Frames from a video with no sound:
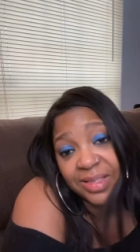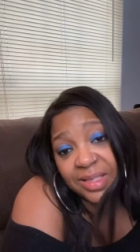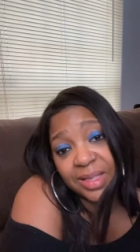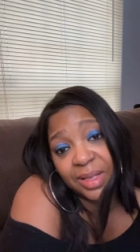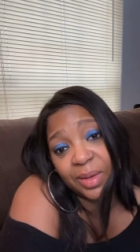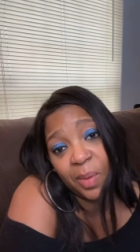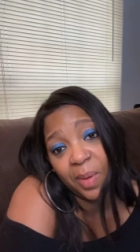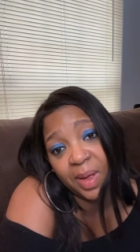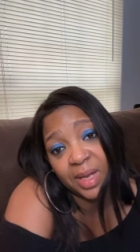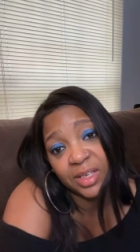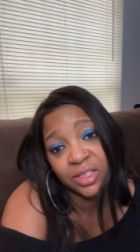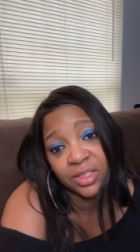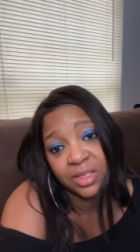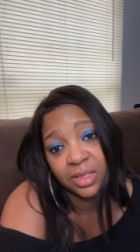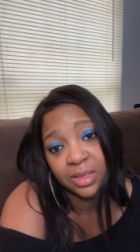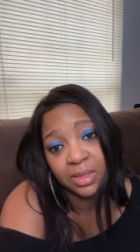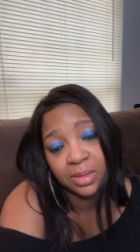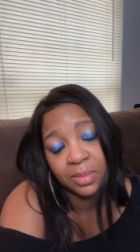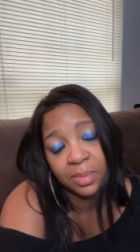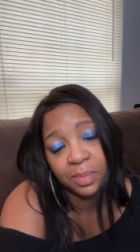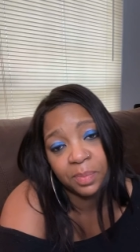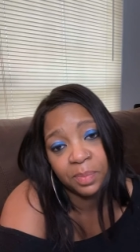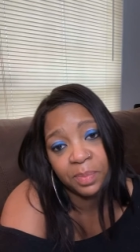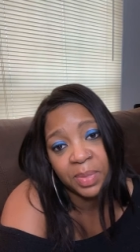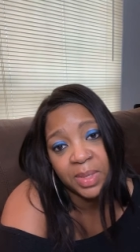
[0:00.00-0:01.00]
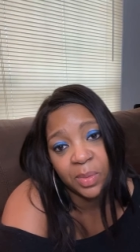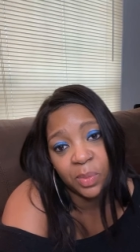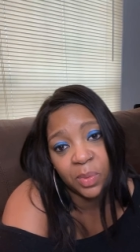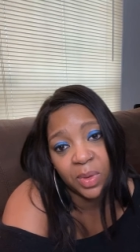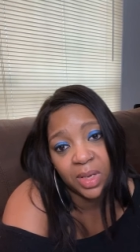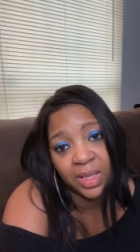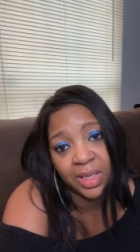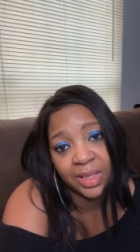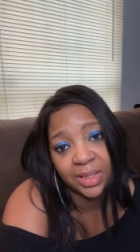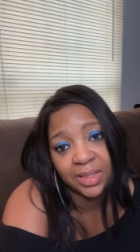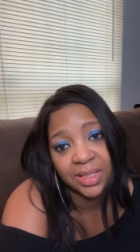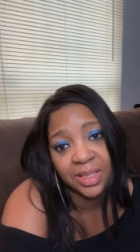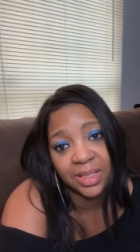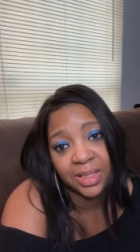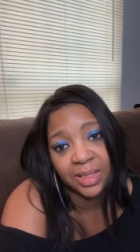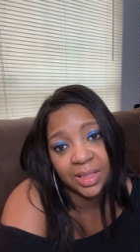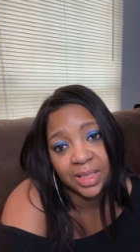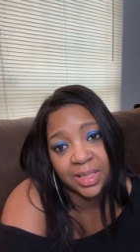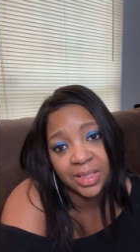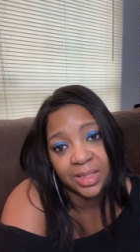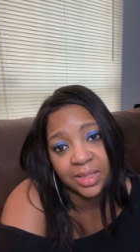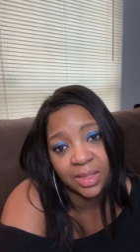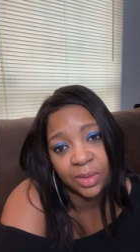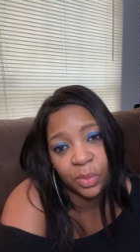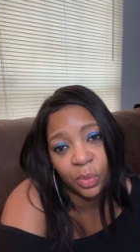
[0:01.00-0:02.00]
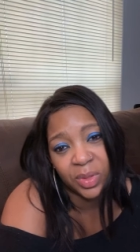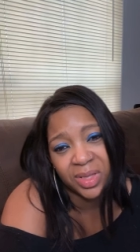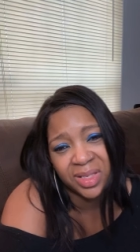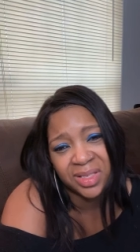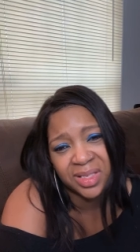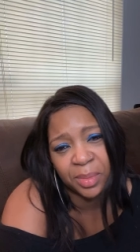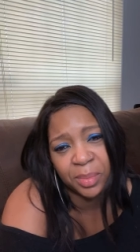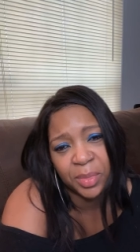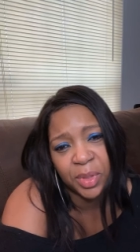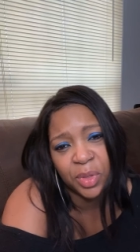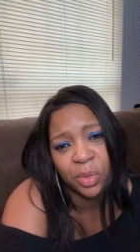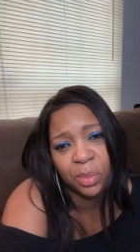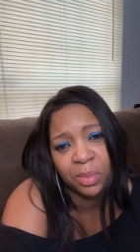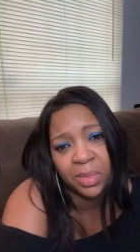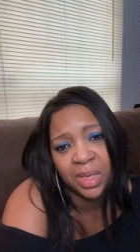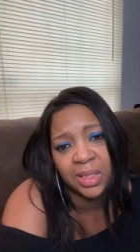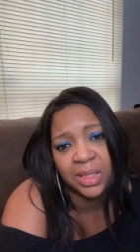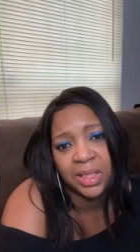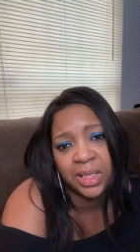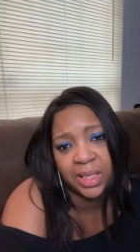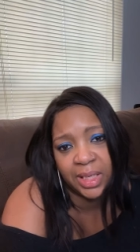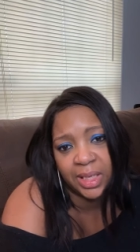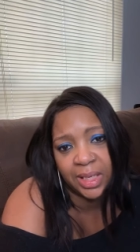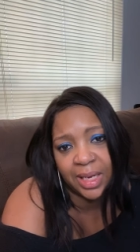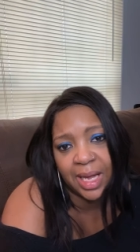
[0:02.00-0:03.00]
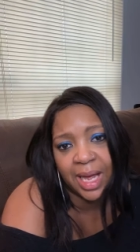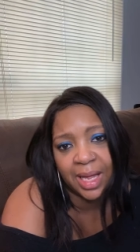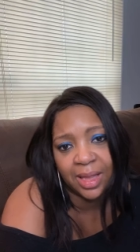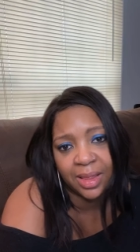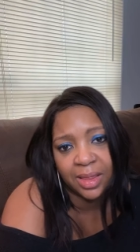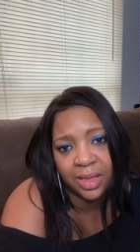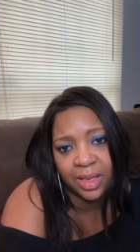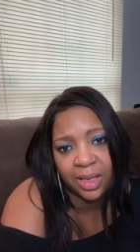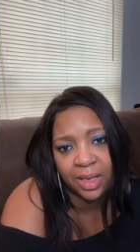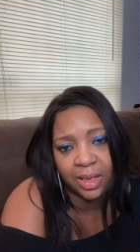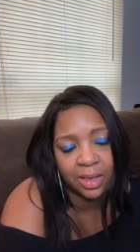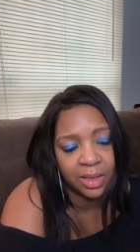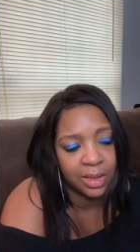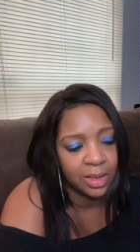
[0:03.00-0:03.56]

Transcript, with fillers: the question, be willing to listen with some humility, I think,